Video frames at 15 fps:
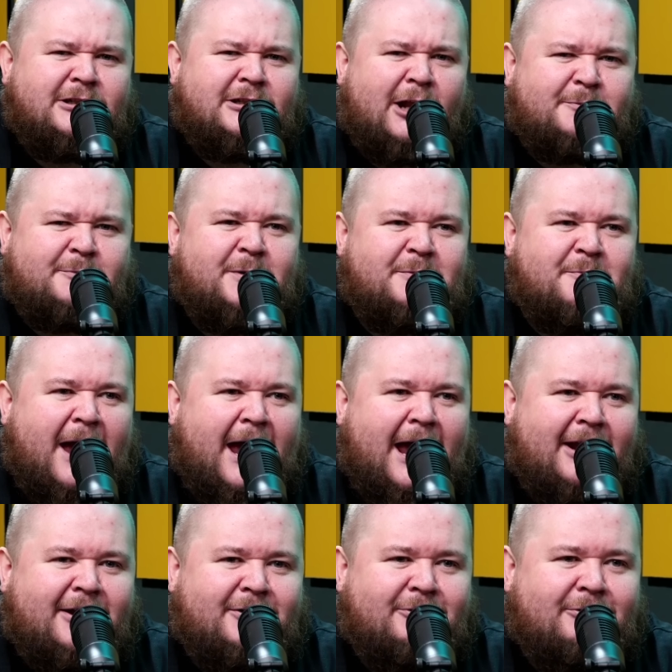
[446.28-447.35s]
allotment
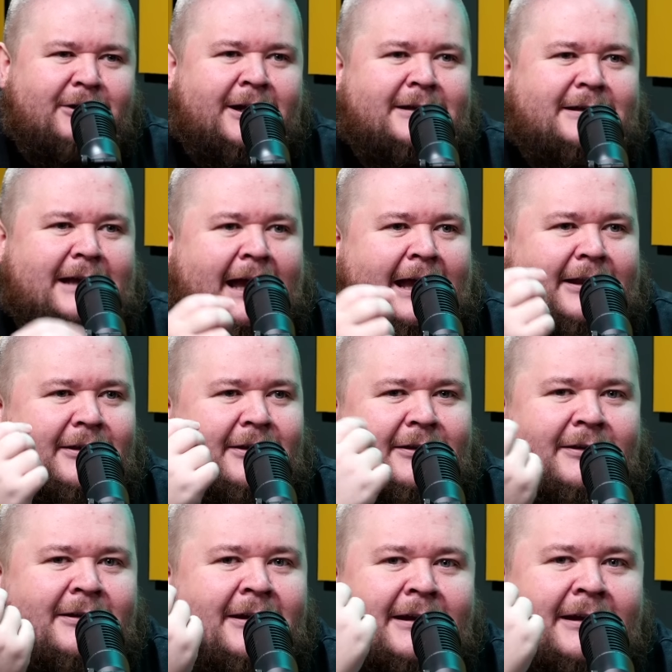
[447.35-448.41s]
man, right?
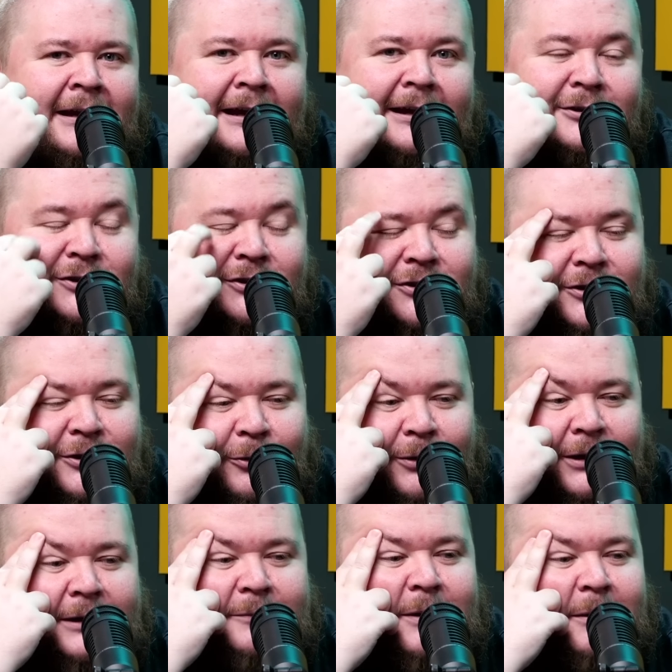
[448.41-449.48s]
And just
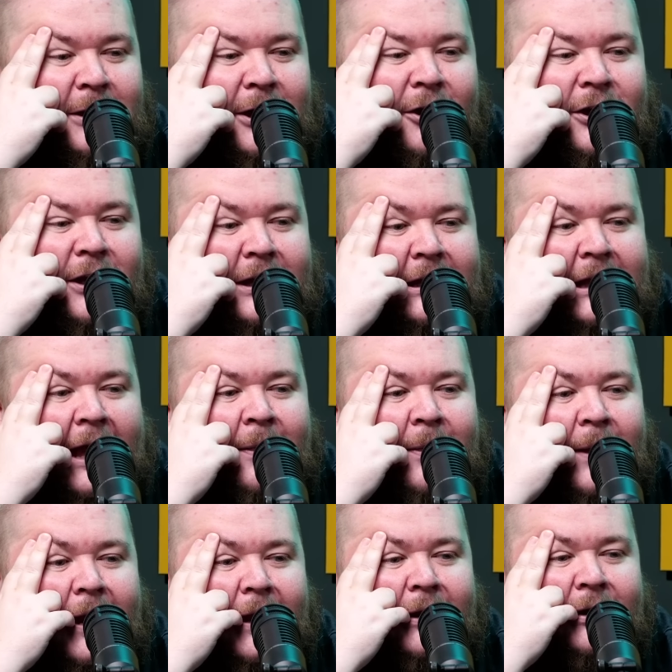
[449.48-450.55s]
totally made me not get it. And
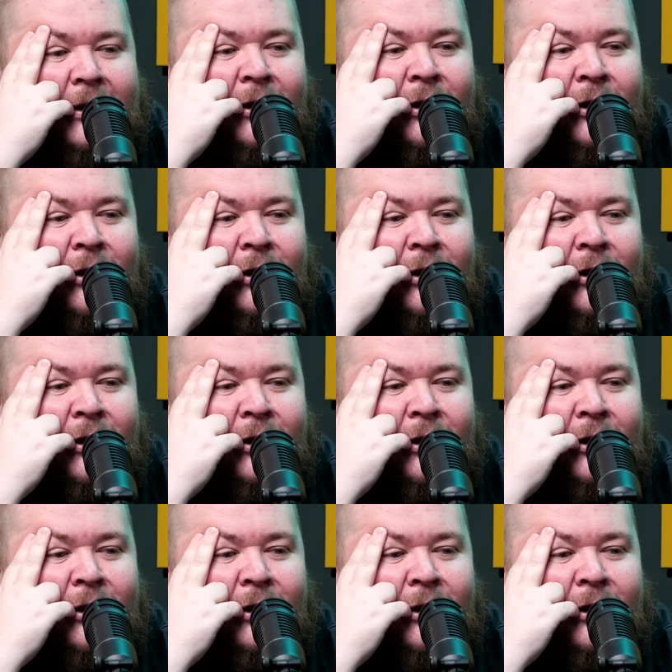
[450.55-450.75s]
then